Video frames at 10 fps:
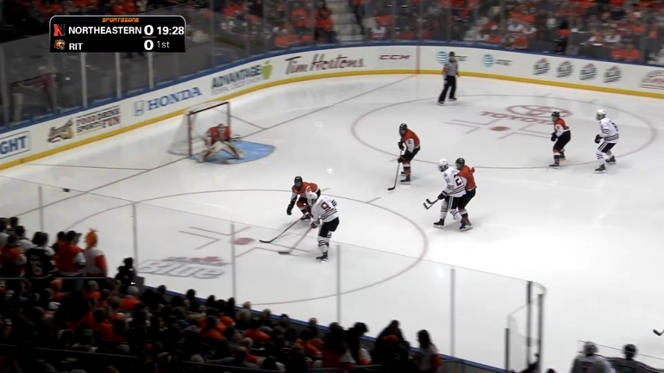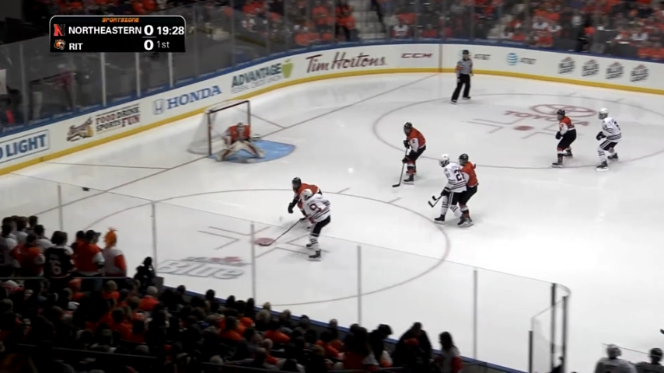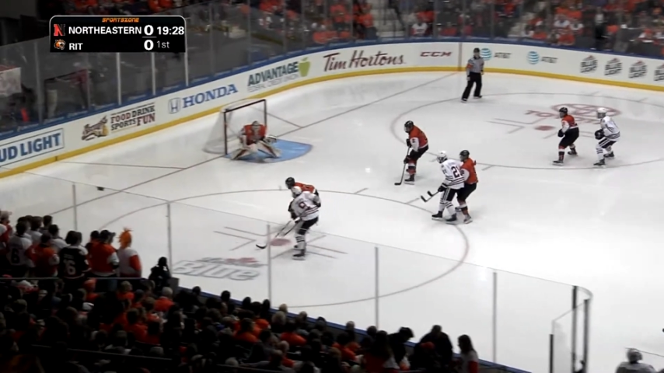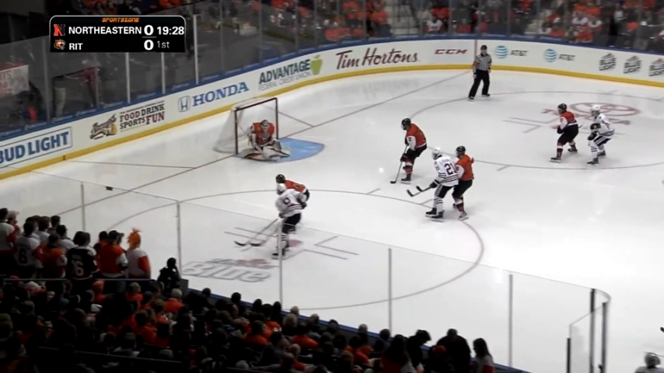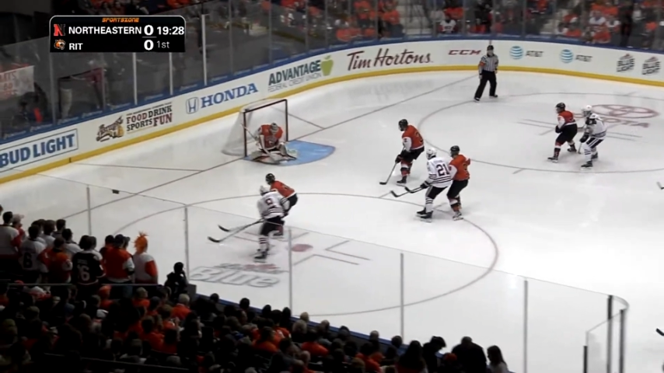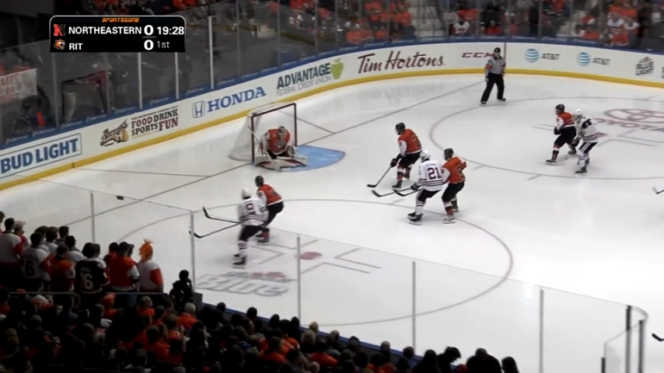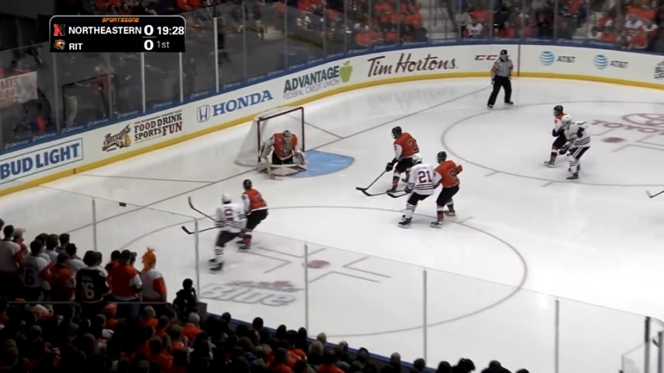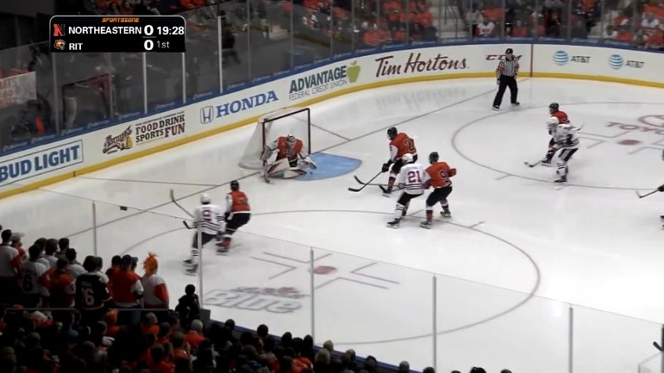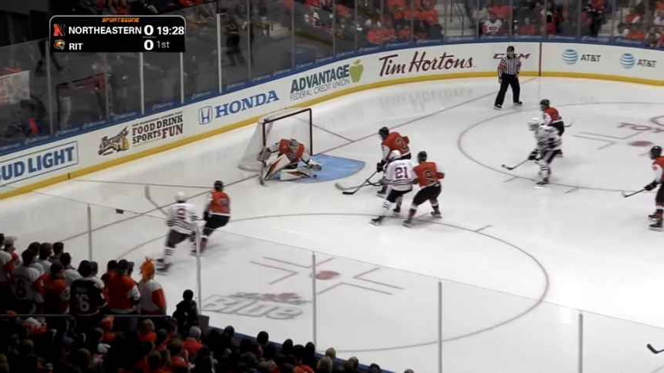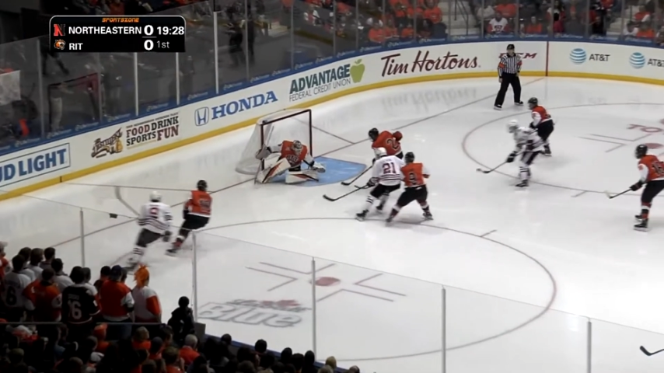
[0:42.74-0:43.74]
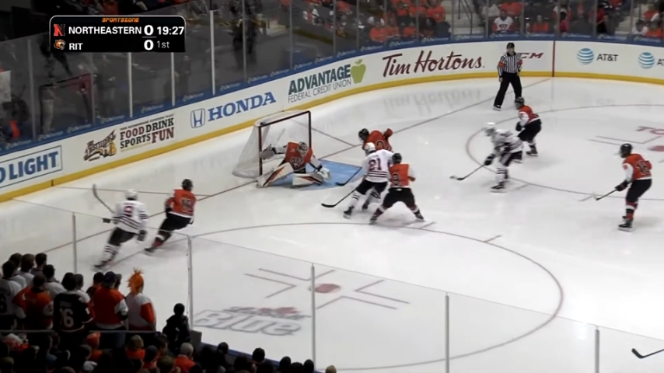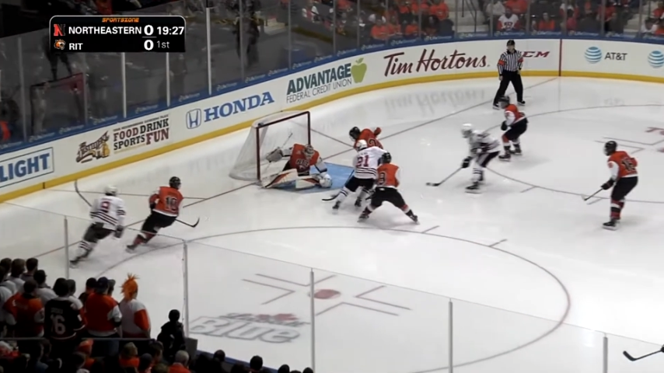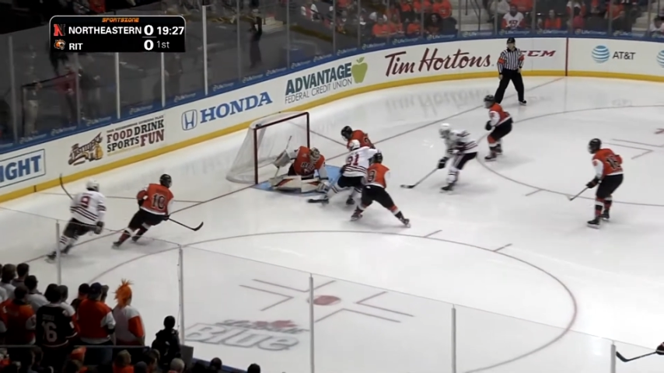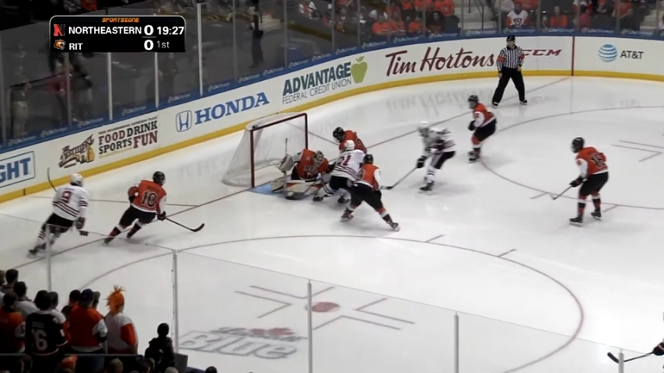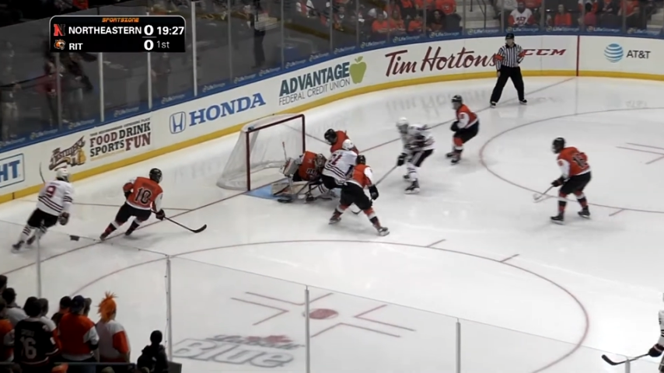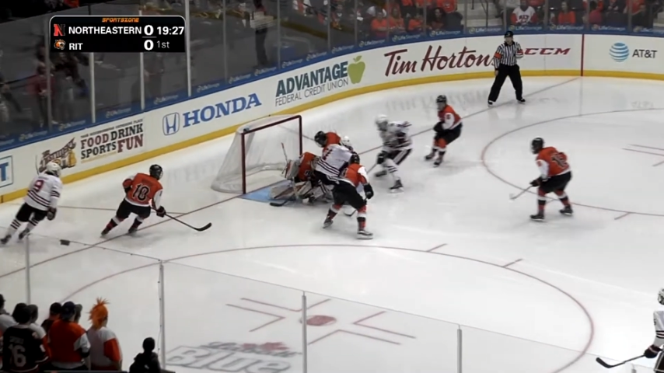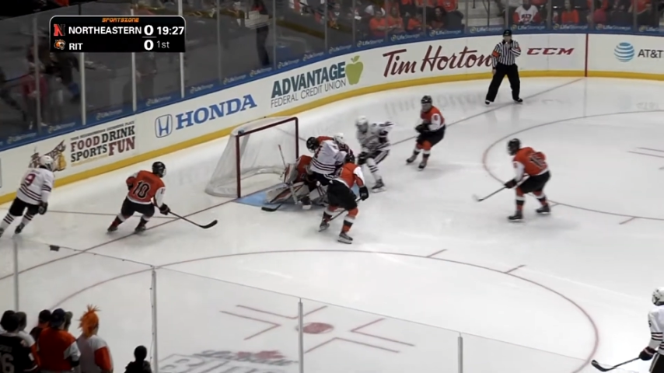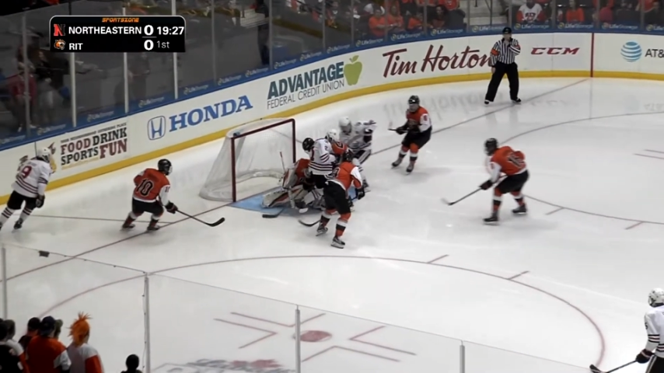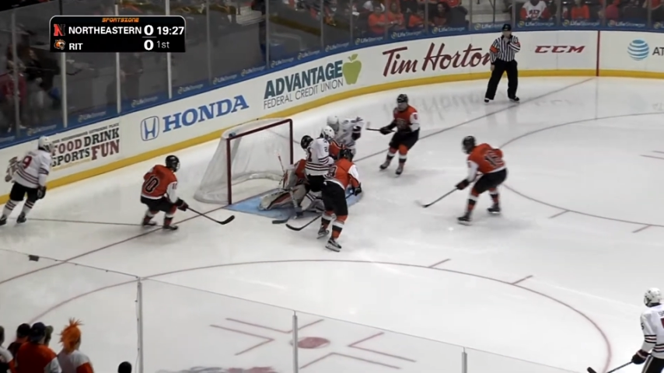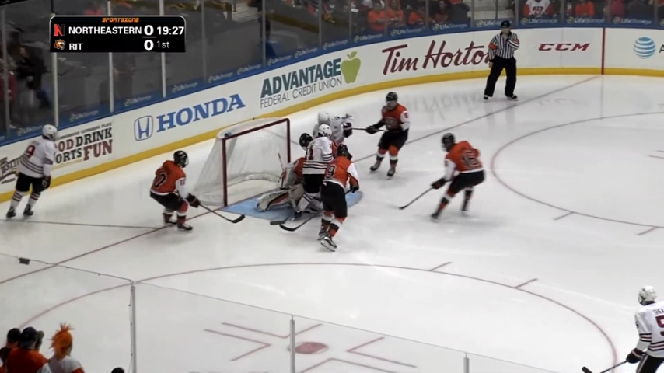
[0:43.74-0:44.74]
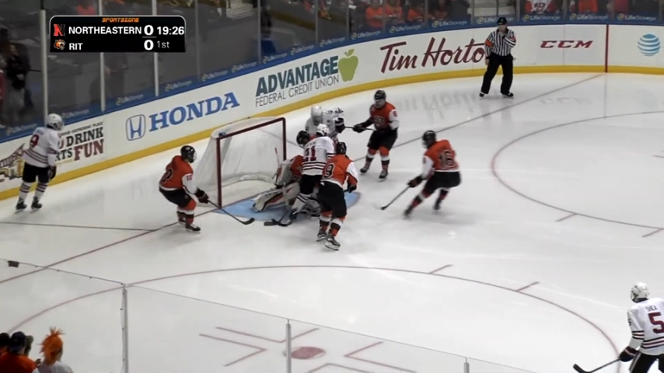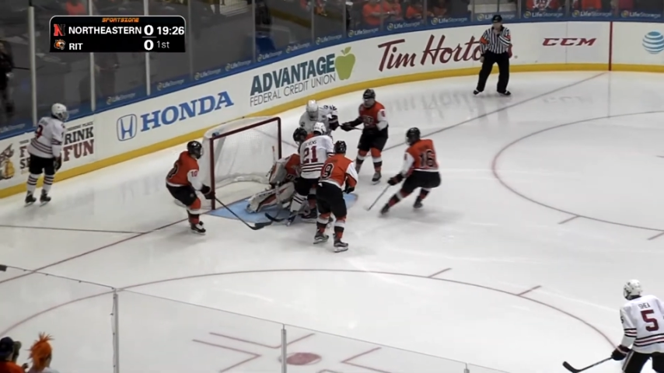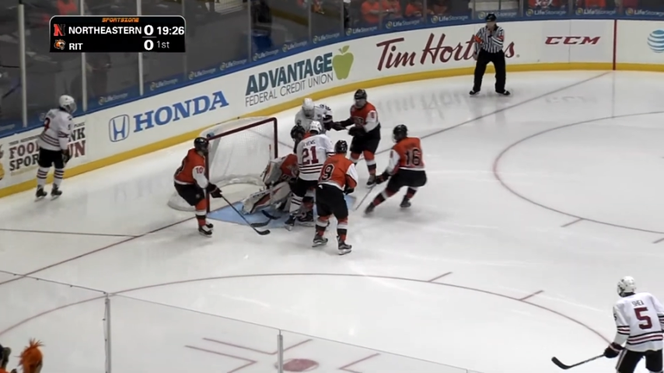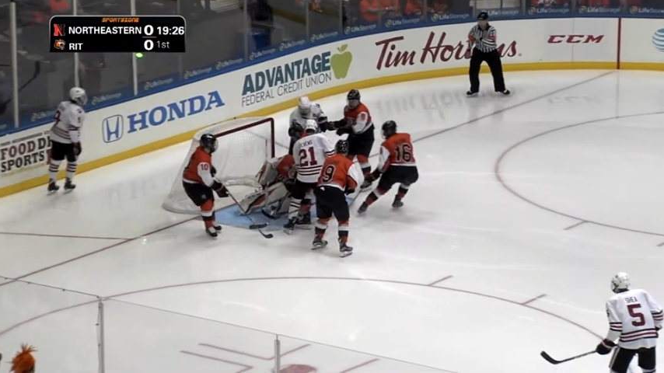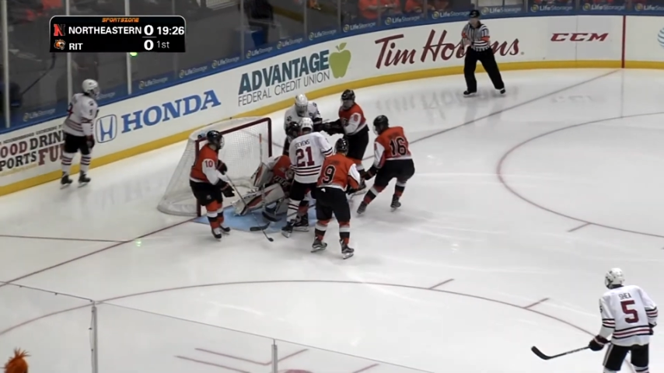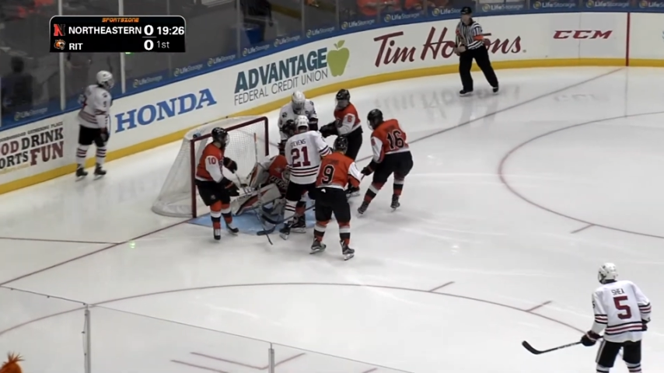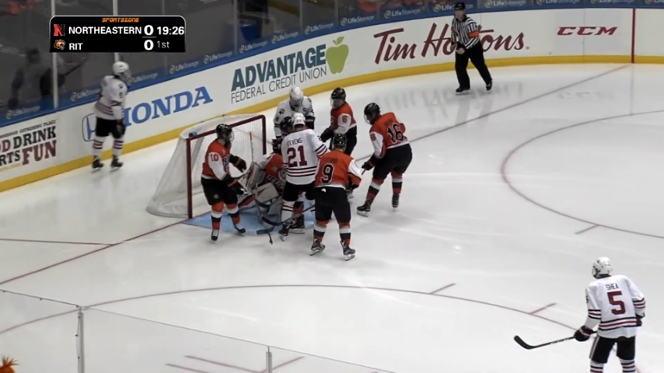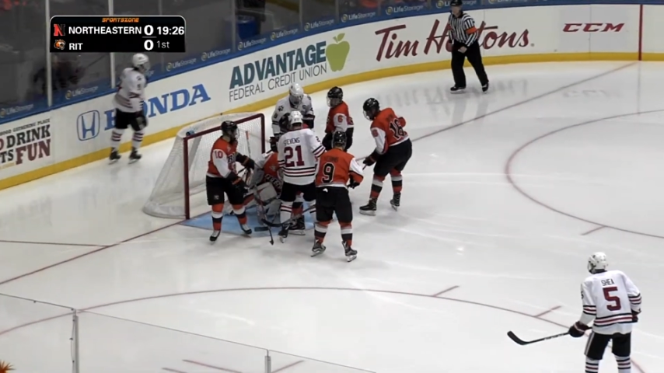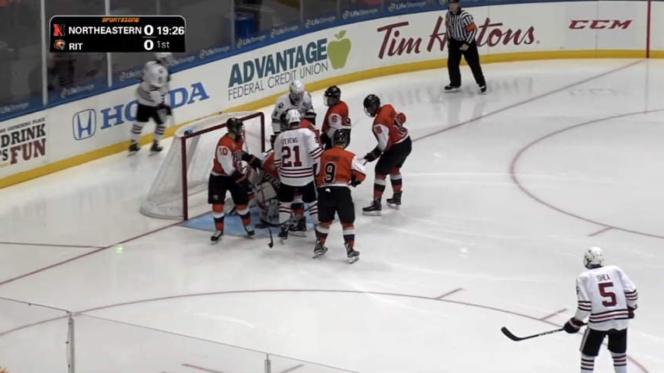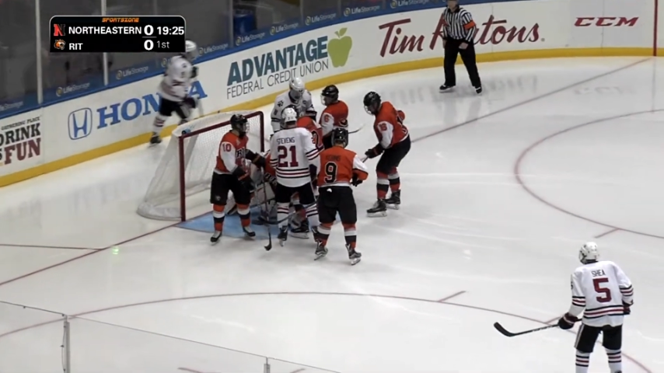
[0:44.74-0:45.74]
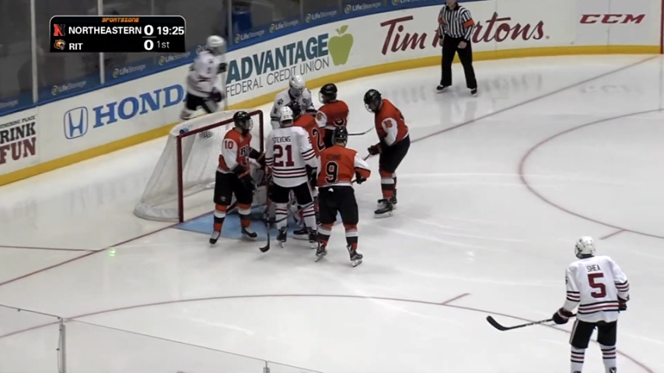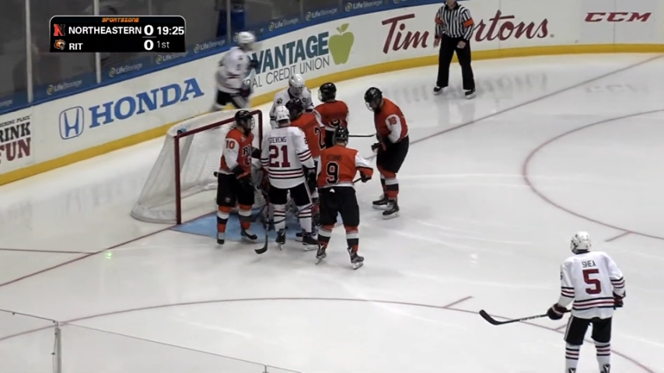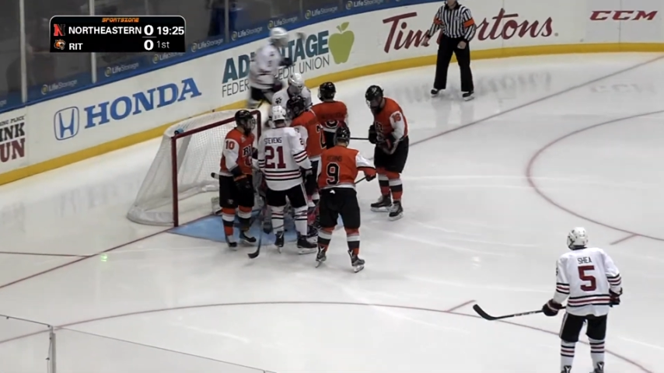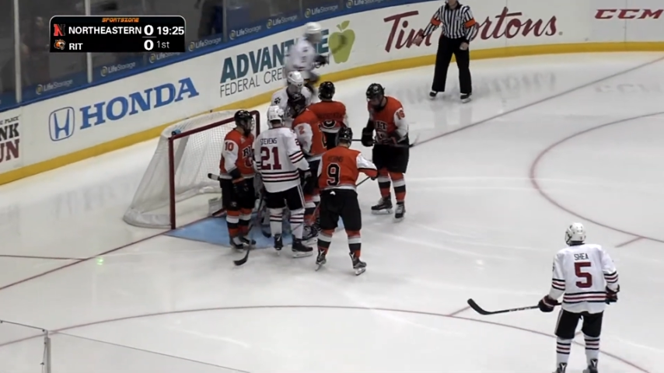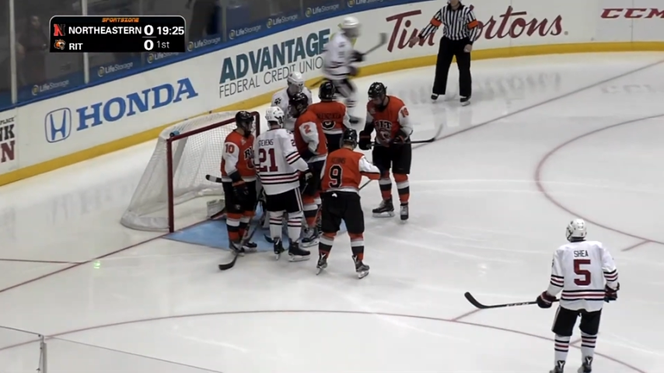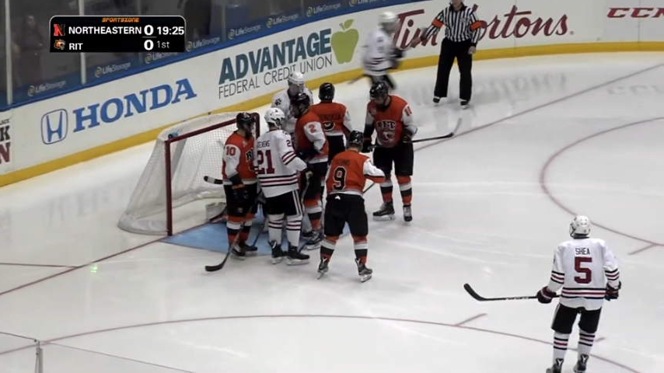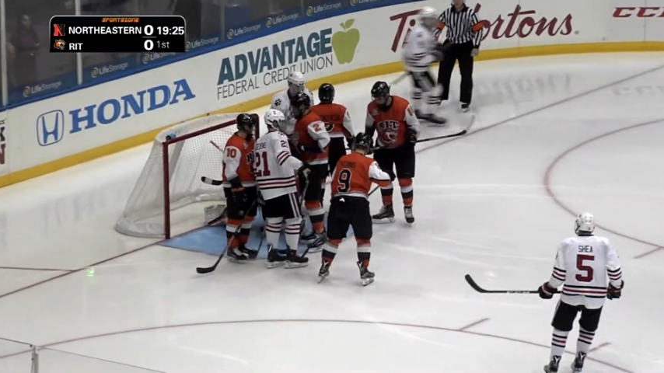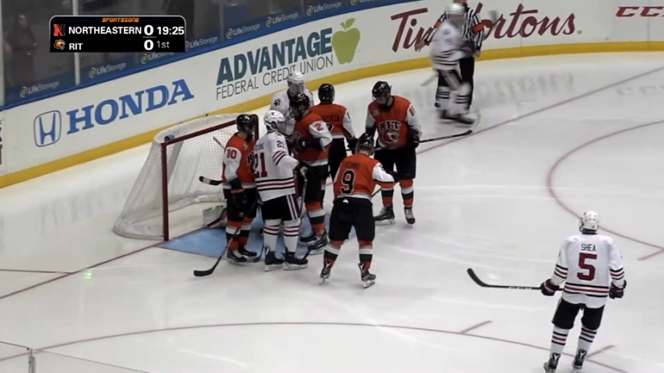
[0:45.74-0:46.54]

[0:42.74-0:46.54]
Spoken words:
(no speaker visible)